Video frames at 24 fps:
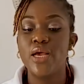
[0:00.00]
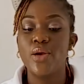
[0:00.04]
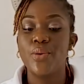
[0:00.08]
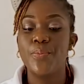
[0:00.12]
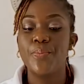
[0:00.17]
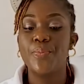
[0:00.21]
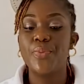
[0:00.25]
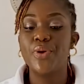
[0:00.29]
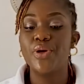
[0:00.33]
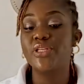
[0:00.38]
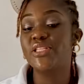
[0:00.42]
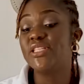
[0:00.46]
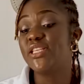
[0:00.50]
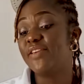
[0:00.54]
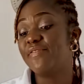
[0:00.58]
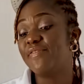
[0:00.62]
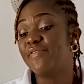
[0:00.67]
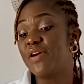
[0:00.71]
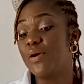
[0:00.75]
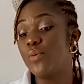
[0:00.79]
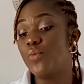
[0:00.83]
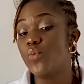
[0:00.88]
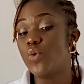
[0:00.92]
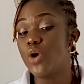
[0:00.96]
But if
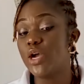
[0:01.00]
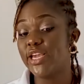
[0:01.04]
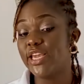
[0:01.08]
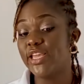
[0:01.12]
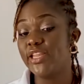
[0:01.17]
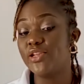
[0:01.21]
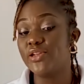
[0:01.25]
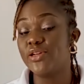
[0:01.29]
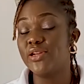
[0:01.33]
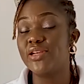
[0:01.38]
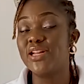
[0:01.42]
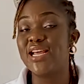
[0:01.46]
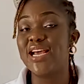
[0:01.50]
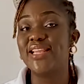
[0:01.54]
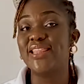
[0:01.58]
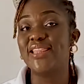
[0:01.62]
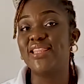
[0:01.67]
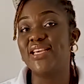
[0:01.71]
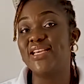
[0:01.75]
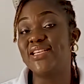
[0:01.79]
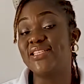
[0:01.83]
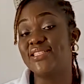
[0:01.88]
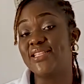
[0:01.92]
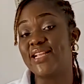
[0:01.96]
I'm working on other
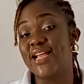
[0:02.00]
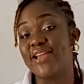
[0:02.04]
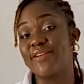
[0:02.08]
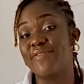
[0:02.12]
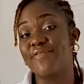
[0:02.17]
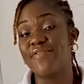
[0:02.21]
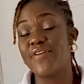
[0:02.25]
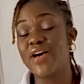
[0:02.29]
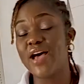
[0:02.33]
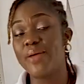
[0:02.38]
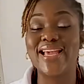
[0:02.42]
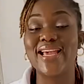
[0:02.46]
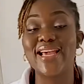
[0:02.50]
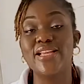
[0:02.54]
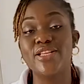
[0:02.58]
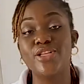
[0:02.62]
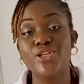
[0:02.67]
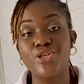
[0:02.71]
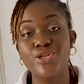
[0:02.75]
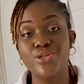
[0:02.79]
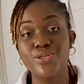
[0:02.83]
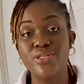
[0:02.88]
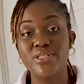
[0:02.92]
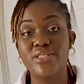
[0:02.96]
things like fabric, I can
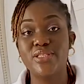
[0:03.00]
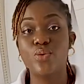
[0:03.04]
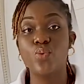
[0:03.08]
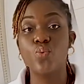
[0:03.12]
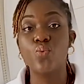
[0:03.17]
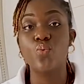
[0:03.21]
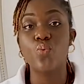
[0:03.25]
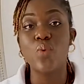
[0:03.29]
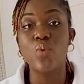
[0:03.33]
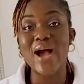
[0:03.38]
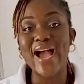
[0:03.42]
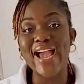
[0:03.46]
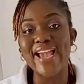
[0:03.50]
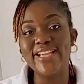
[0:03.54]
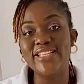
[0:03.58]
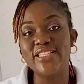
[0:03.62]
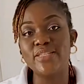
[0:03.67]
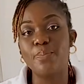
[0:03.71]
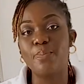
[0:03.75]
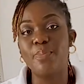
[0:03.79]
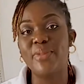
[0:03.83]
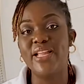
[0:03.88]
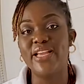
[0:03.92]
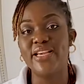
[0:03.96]
use the white
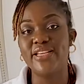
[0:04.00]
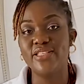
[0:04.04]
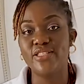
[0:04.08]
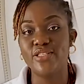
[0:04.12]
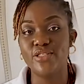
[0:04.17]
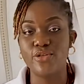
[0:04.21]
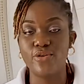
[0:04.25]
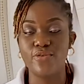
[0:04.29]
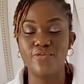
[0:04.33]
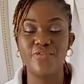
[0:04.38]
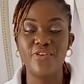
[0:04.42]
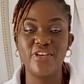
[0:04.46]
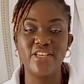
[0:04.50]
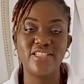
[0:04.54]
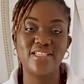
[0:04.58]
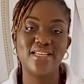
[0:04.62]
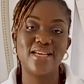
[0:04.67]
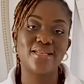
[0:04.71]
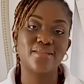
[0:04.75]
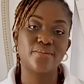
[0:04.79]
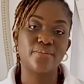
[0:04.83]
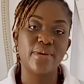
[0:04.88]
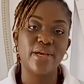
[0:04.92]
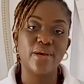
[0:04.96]
plain surface
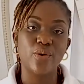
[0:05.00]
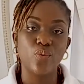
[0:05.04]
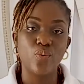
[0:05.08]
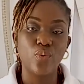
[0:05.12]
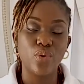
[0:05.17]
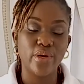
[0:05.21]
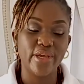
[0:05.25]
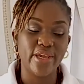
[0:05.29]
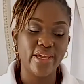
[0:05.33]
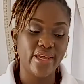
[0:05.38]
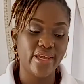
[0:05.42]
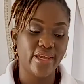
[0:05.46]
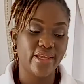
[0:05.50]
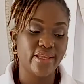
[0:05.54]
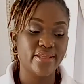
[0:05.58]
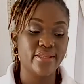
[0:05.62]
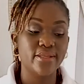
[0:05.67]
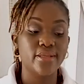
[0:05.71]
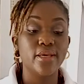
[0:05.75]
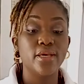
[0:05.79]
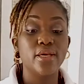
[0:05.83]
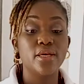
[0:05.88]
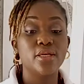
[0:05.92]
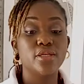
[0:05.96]
as my working
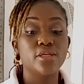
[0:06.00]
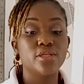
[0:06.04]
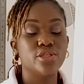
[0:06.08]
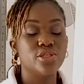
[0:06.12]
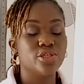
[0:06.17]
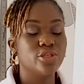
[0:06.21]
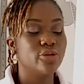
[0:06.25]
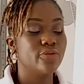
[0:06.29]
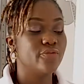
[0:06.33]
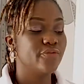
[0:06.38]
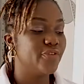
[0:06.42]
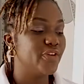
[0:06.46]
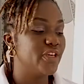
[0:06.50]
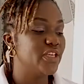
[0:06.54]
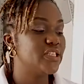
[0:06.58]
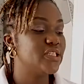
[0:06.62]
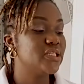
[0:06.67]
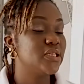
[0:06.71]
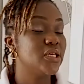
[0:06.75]
surface.